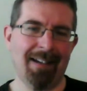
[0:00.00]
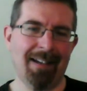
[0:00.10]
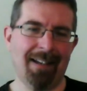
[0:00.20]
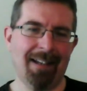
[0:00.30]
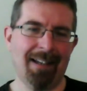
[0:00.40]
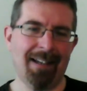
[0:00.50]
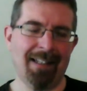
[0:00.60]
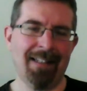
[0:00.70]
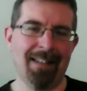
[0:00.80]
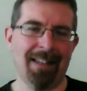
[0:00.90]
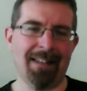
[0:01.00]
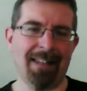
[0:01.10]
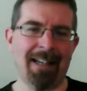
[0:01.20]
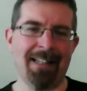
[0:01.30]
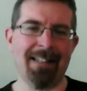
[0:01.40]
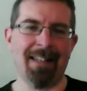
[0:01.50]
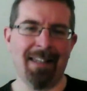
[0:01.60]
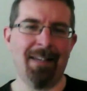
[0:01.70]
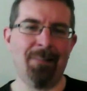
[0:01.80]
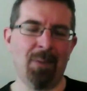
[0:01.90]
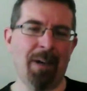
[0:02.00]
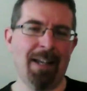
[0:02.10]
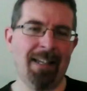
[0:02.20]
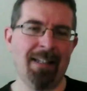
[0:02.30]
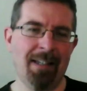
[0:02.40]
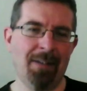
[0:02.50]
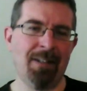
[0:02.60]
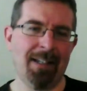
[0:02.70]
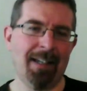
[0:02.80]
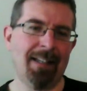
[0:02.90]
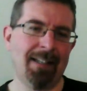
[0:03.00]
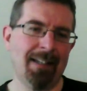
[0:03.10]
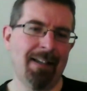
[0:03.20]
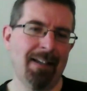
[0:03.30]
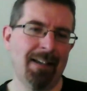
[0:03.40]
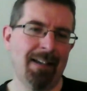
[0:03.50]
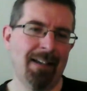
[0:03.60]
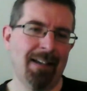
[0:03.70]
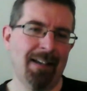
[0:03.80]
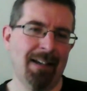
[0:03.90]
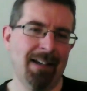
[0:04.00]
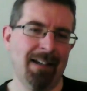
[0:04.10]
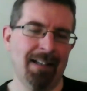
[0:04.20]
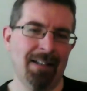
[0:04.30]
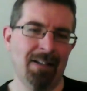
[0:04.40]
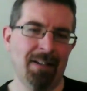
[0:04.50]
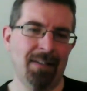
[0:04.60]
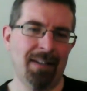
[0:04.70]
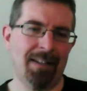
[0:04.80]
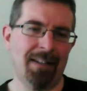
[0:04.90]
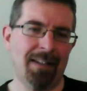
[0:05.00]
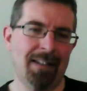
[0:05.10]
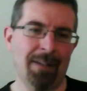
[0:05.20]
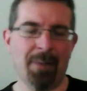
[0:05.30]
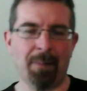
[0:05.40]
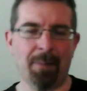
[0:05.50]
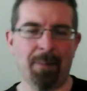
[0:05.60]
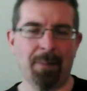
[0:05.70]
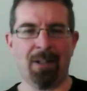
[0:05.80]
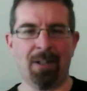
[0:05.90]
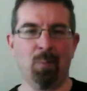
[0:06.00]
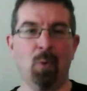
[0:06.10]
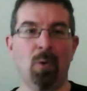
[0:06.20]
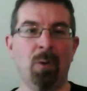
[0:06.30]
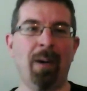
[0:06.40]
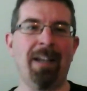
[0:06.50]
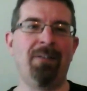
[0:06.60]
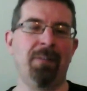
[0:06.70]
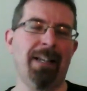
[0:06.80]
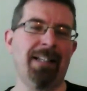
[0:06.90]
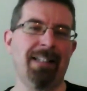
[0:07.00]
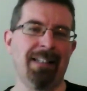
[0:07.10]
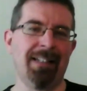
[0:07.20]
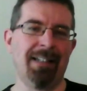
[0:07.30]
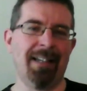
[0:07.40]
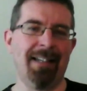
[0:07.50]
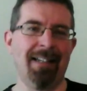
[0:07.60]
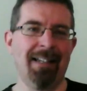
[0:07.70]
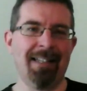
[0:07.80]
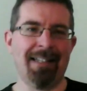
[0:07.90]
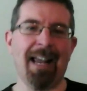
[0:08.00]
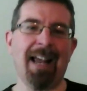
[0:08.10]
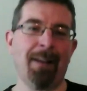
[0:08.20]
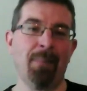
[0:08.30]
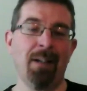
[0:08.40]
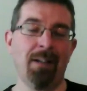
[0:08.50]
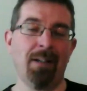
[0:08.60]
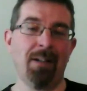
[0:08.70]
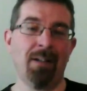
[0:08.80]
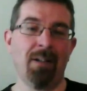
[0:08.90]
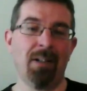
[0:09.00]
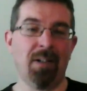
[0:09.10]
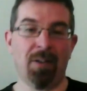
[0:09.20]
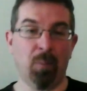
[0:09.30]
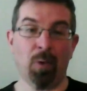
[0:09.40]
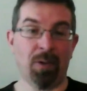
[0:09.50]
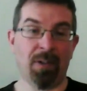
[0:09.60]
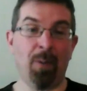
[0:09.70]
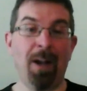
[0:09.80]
It isn't that isn't theme the way he's using it, and it's not. Some of the people just walk away from it. I mean, Sam just walks away.